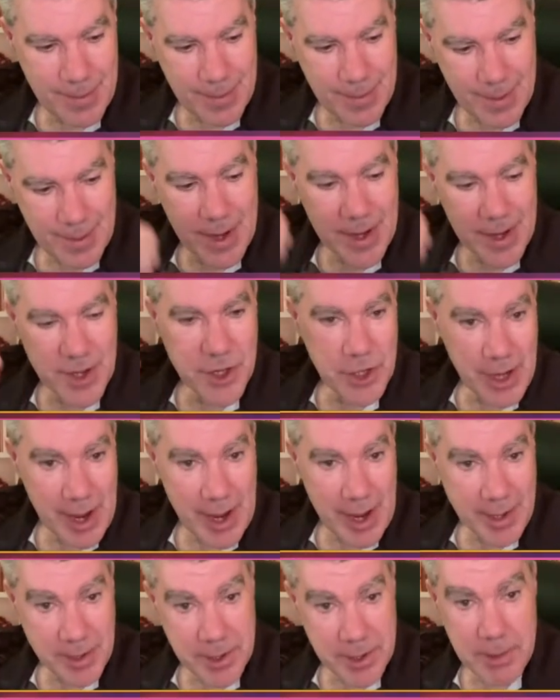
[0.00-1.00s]

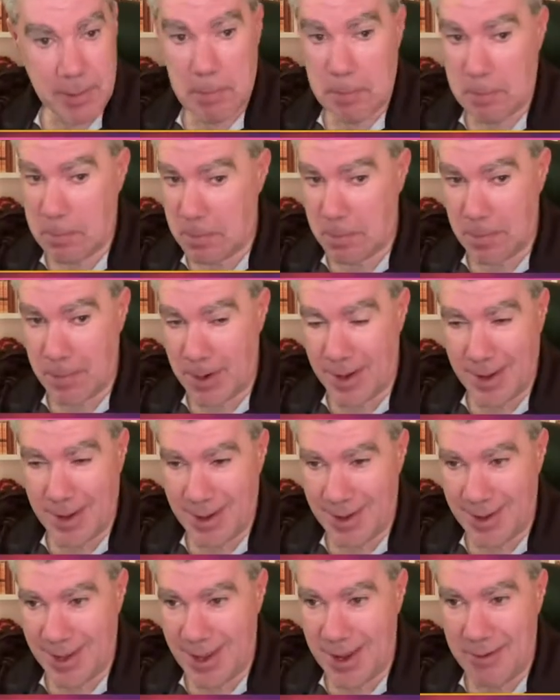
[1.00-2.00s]
exchange.
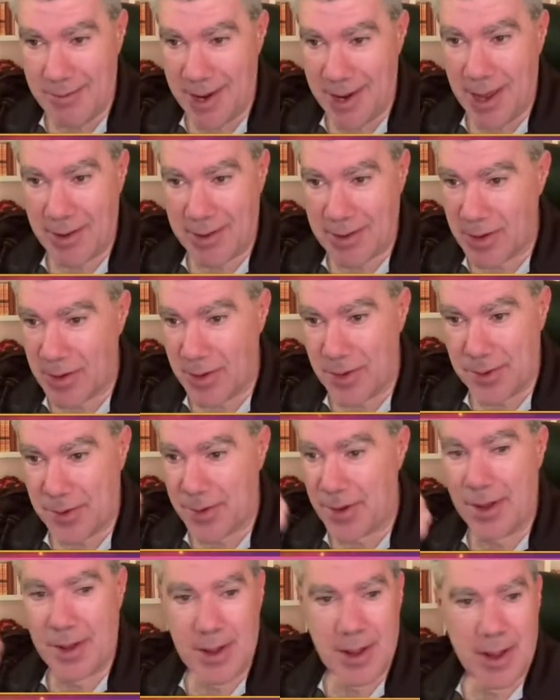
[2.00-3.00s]
Even now, it's going through
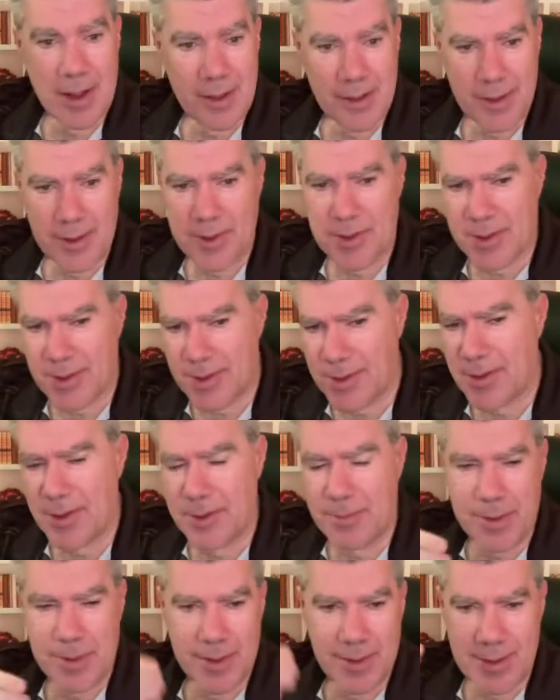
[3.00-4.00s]
all this
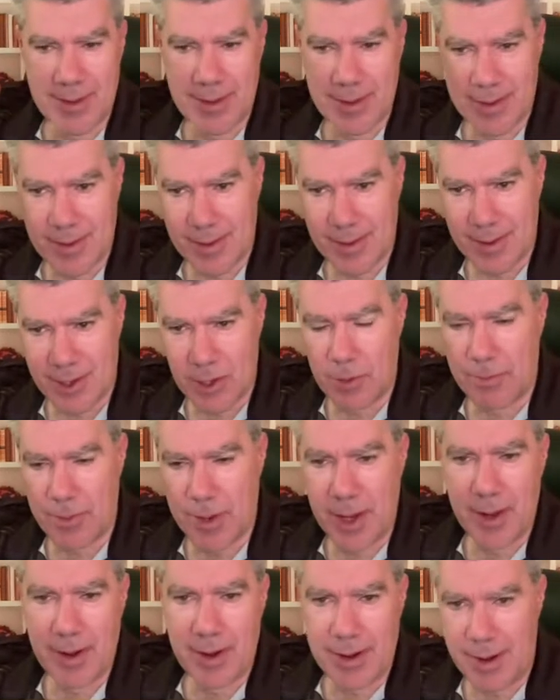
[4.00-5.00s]

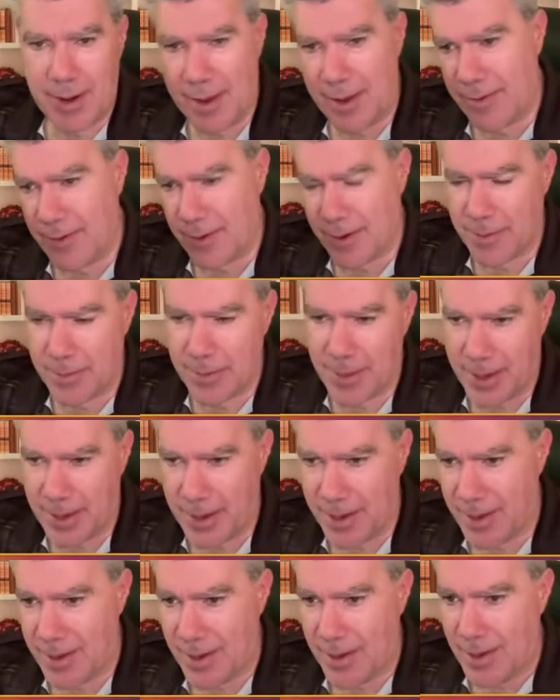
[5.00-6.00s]
stupidity from the
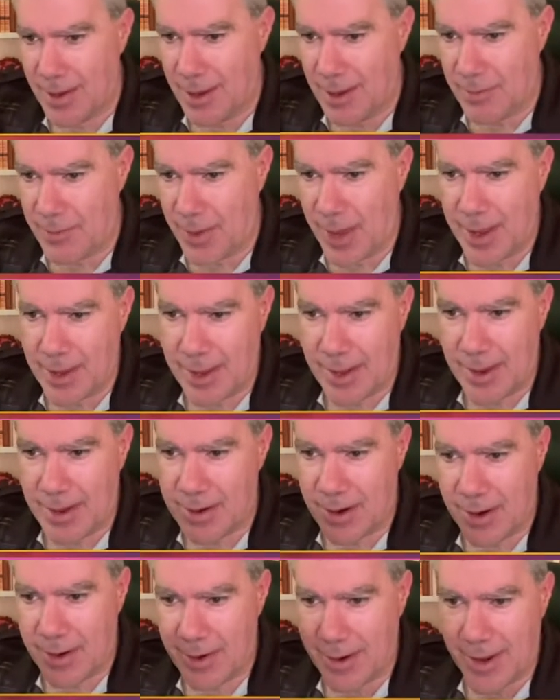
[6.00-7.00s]
banking
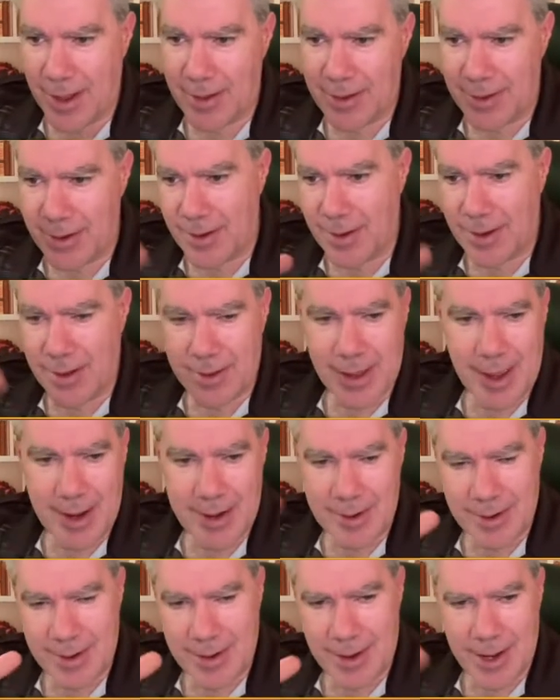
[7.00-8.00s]
cartel and all that,
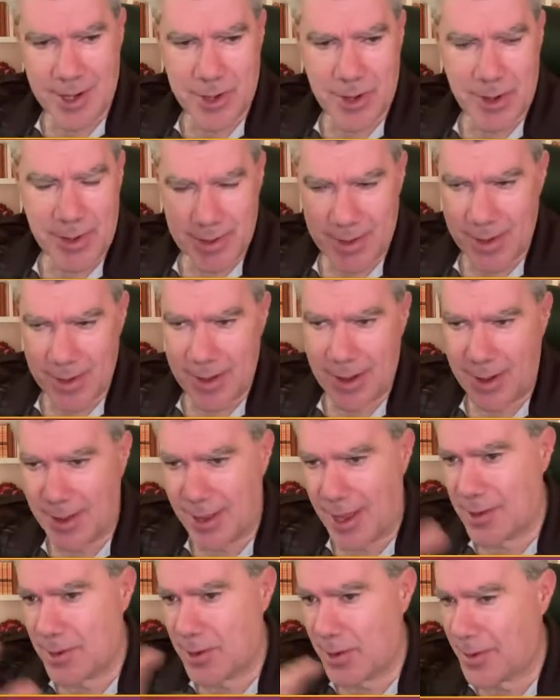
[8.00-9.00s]
and countries and all
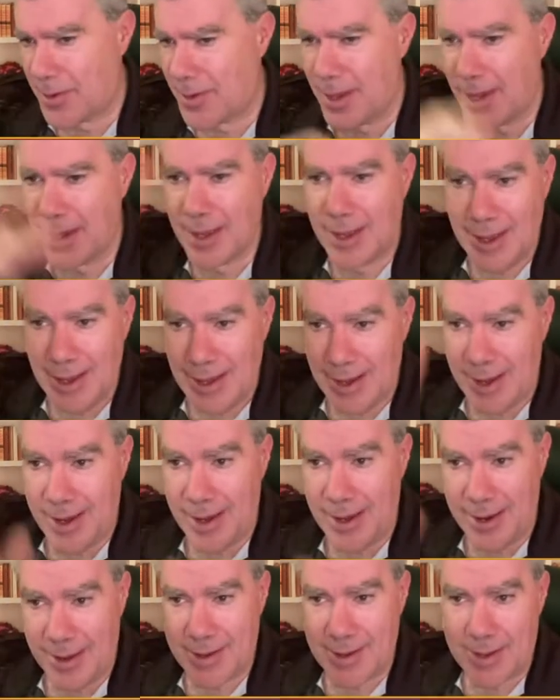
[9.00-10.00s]
that sort of thing.
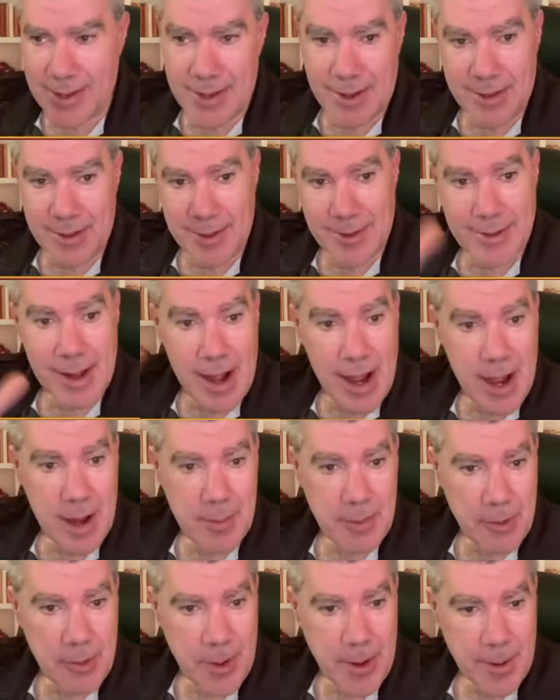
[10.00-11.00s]
It is still the
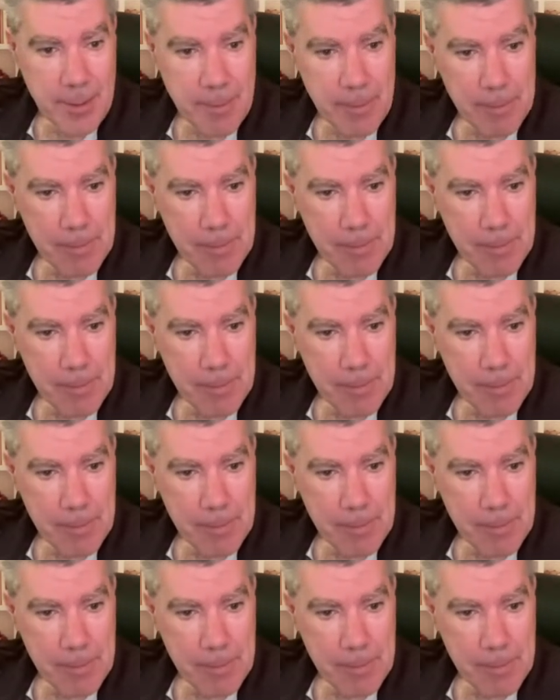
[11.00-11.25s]
top one.